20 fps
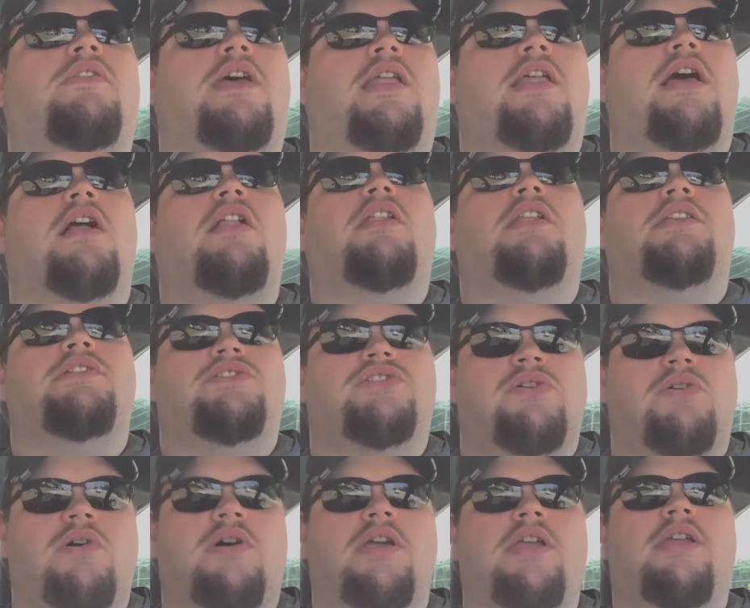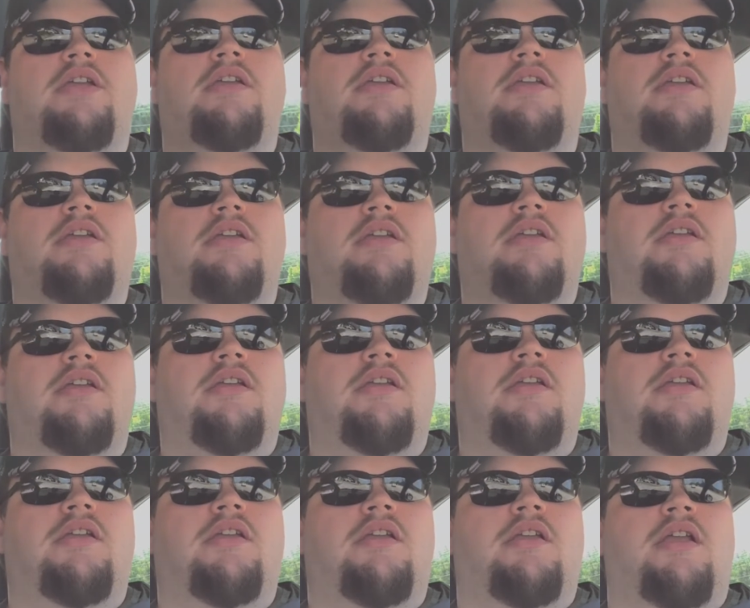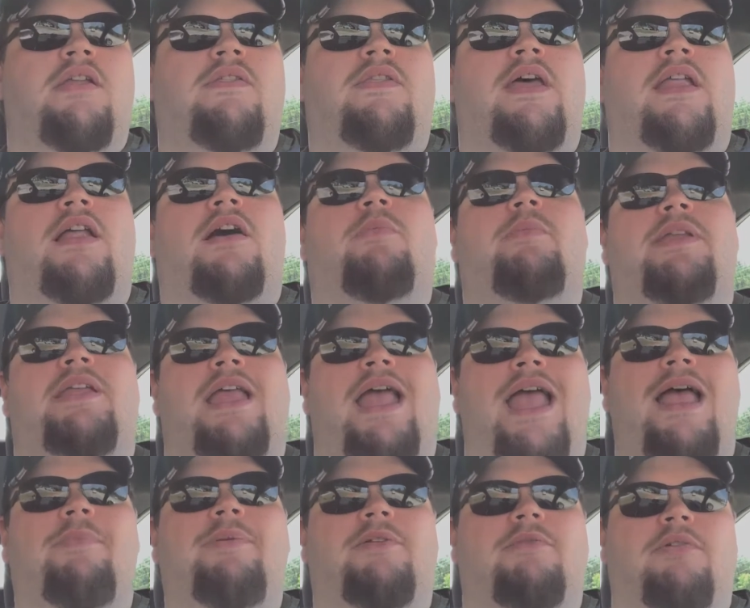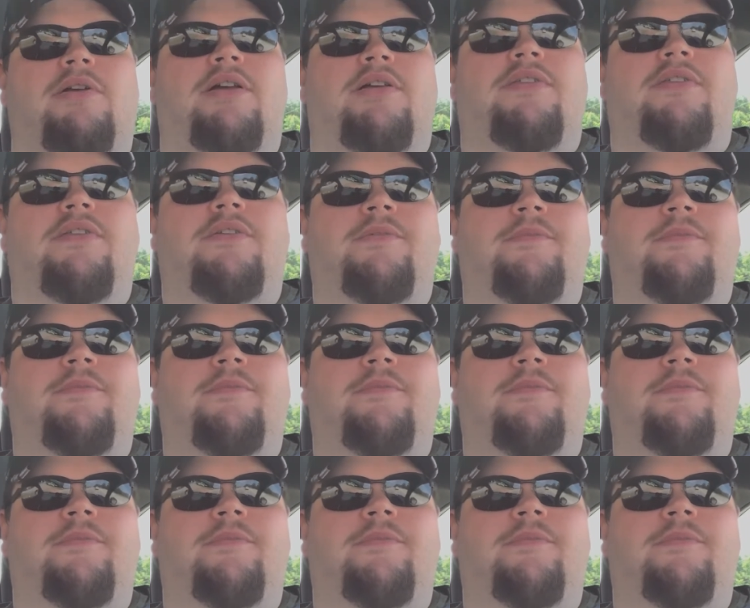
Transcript: that I'll enjoy, and that I'll be happy with.